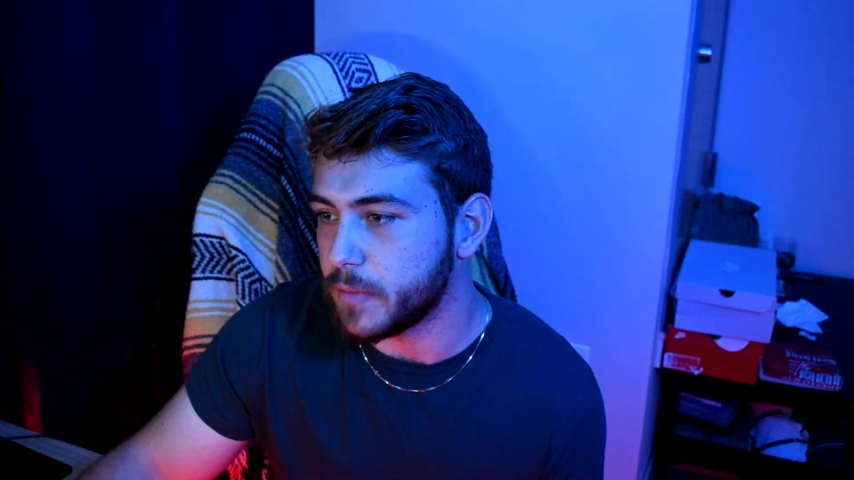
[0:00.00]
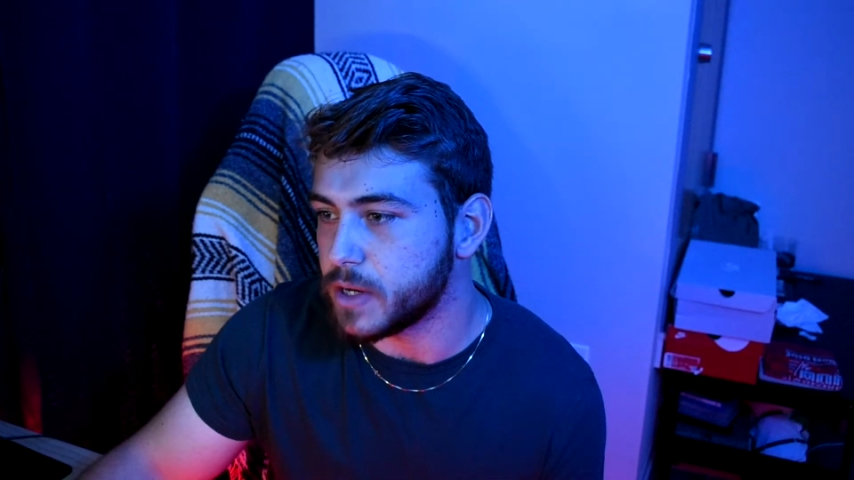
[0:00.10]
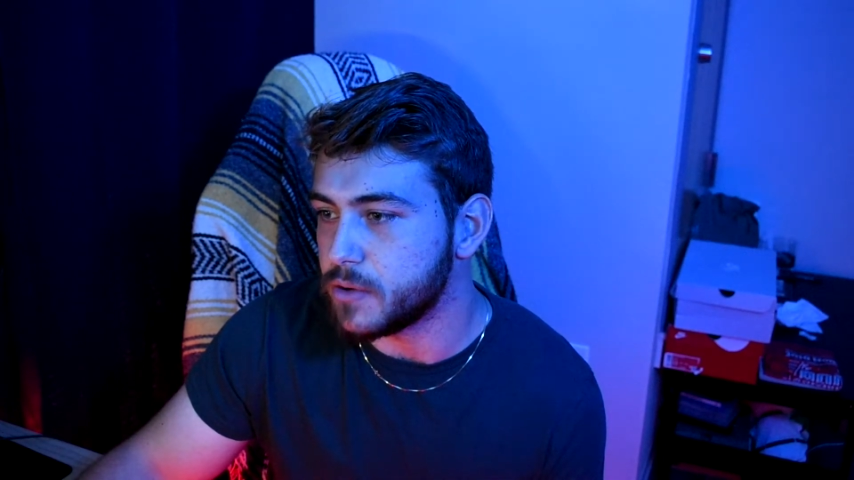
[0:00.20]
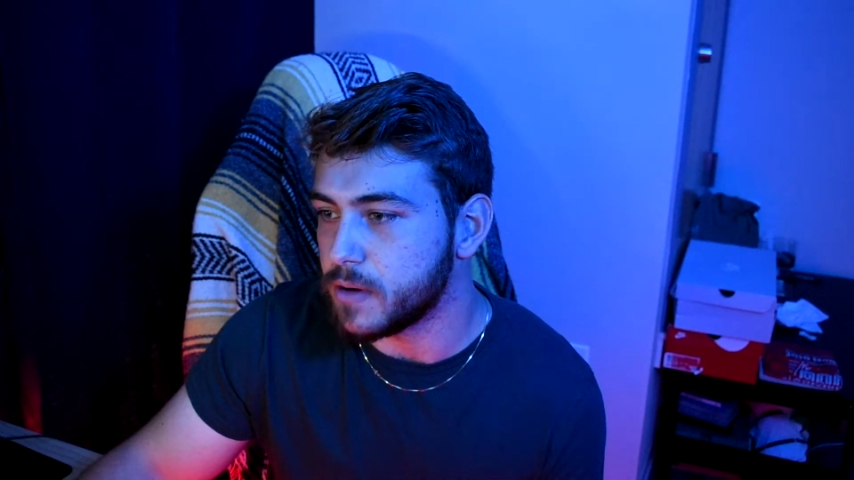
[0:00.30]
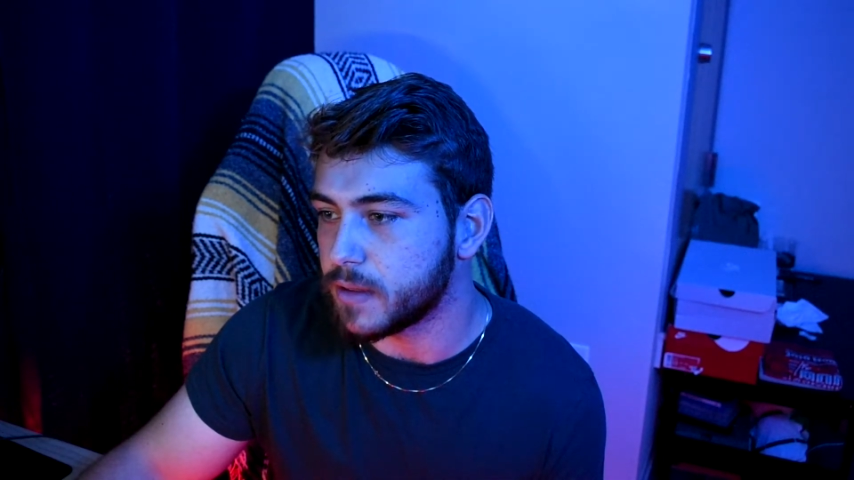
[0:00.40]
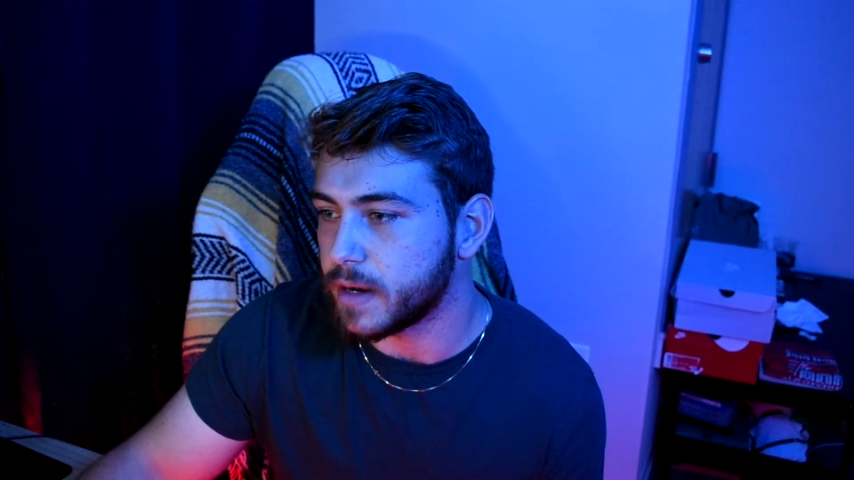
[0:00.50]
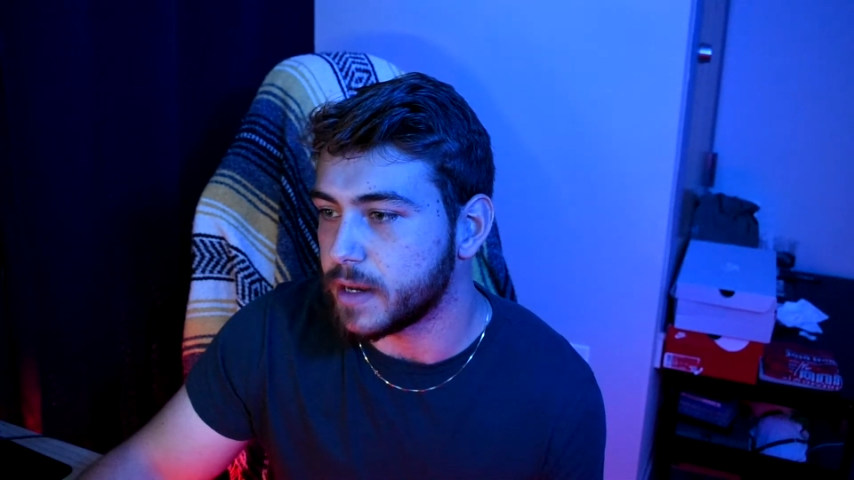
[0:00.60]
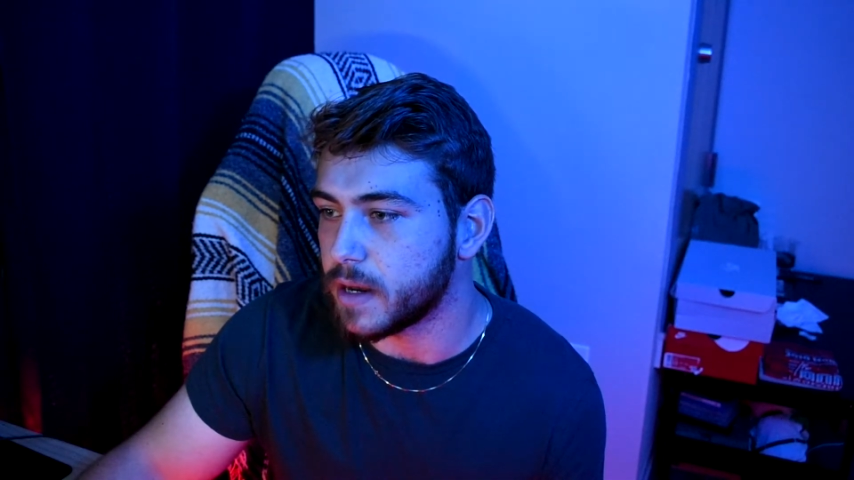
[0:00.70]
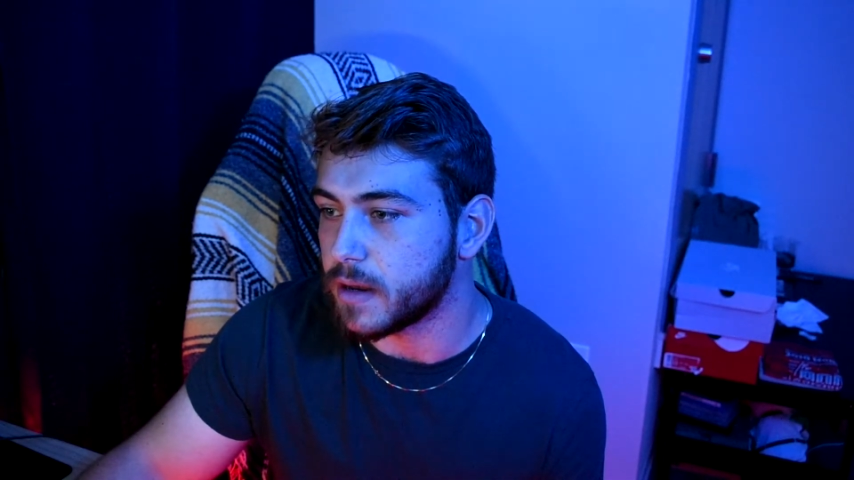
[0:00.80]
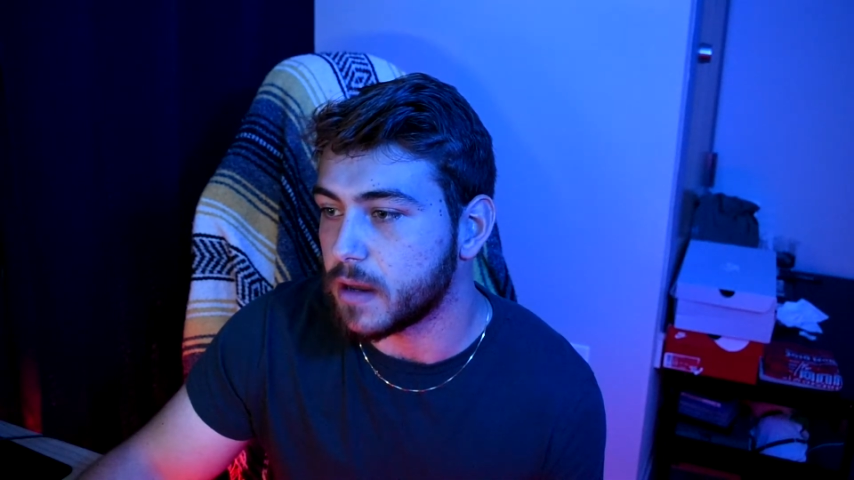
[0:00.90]
been doing that I
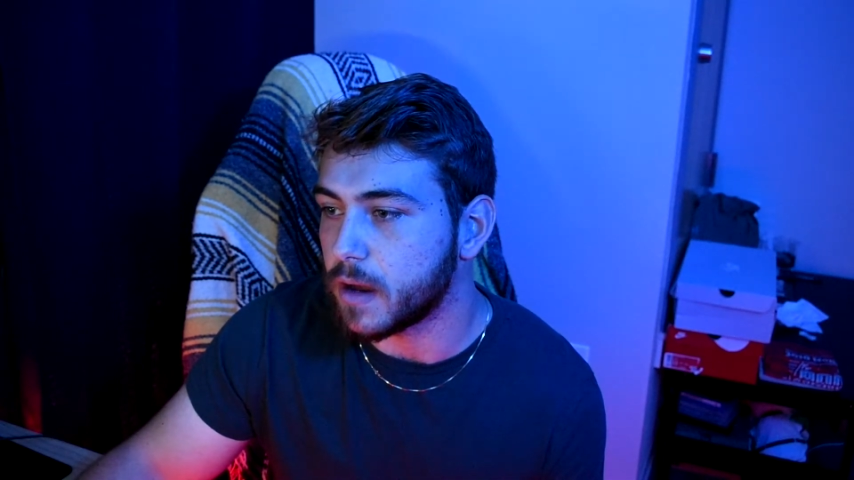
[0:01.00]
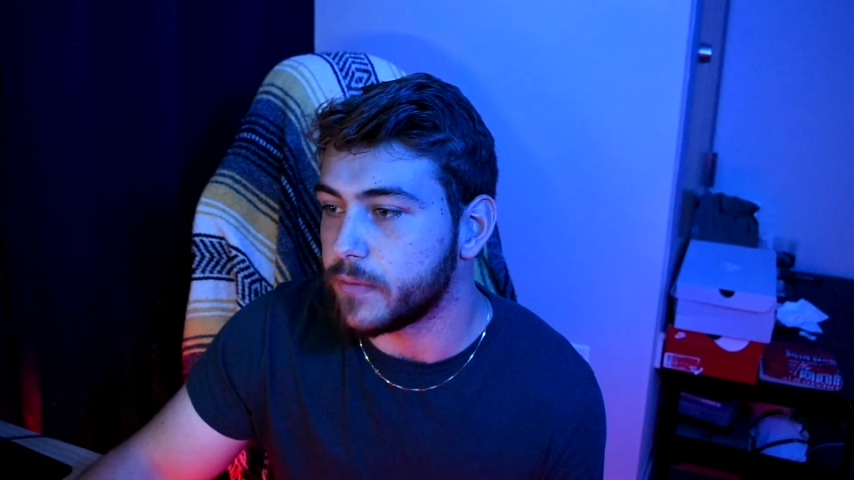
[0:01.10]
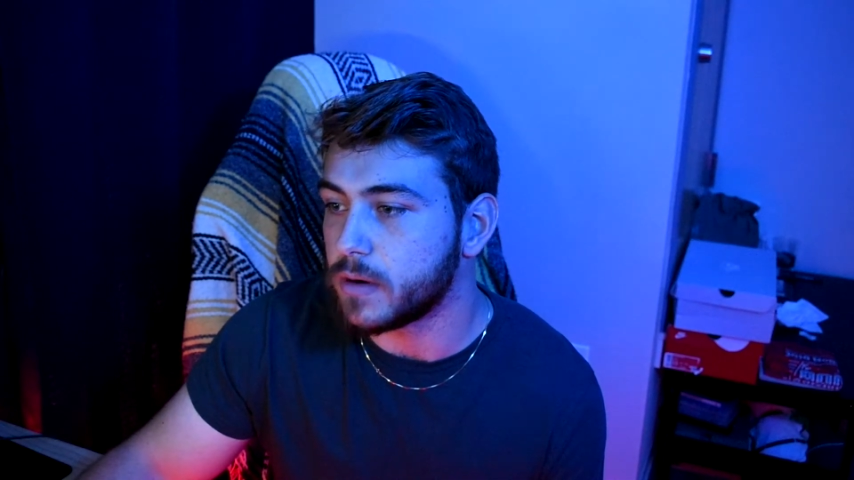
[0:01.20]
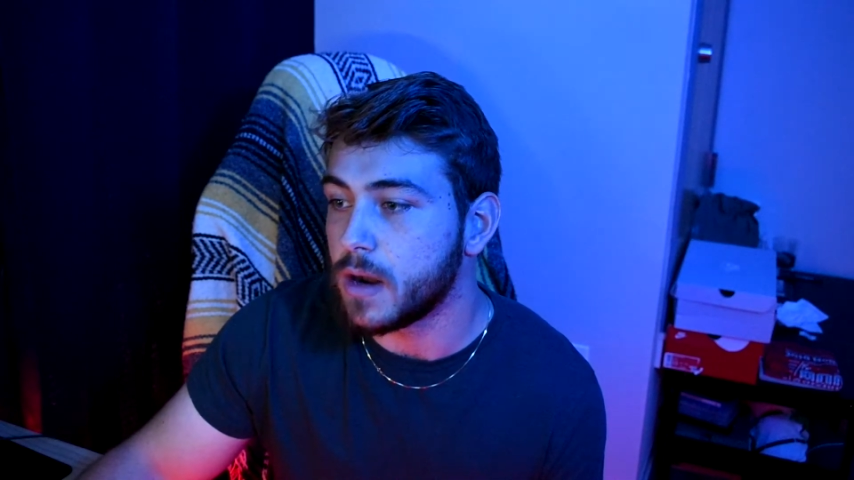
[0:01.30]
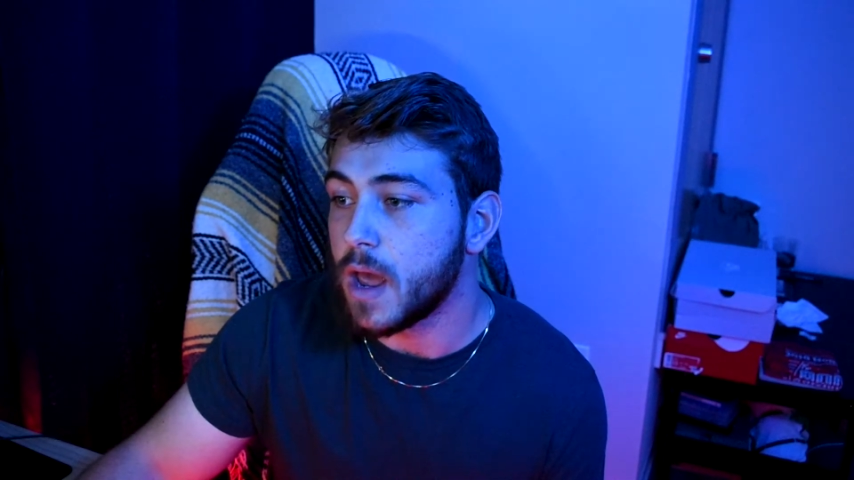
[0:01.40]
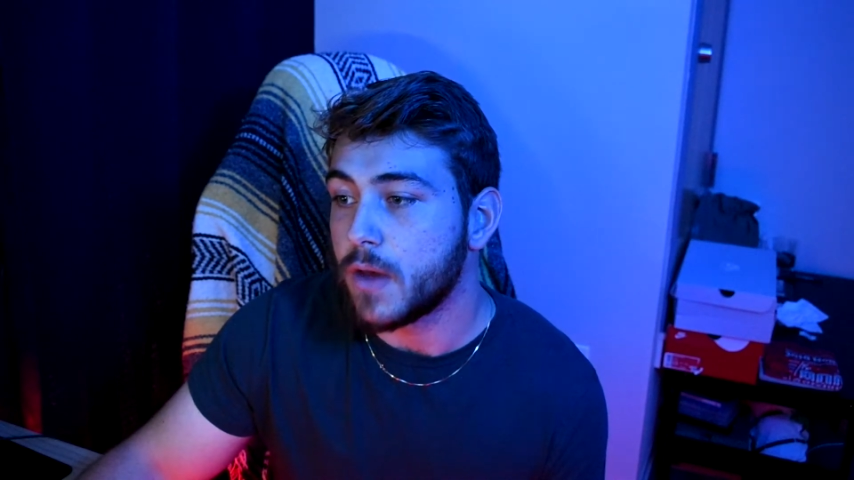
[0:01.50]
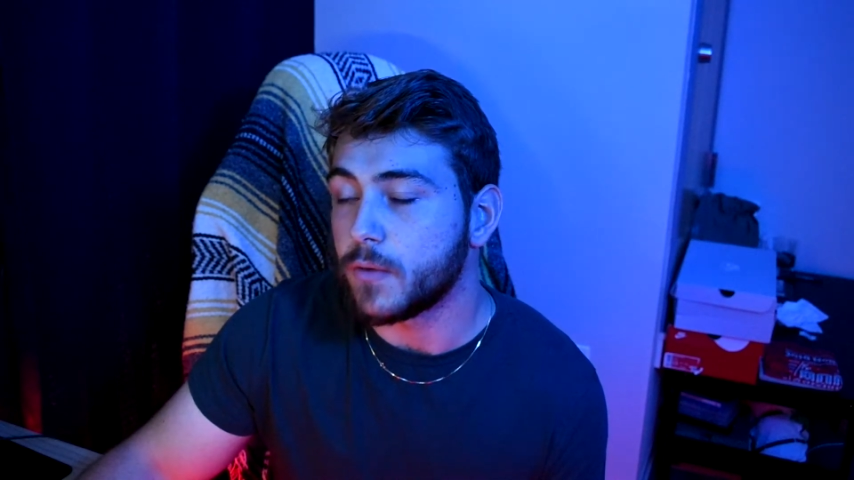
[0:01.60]
didn't cover,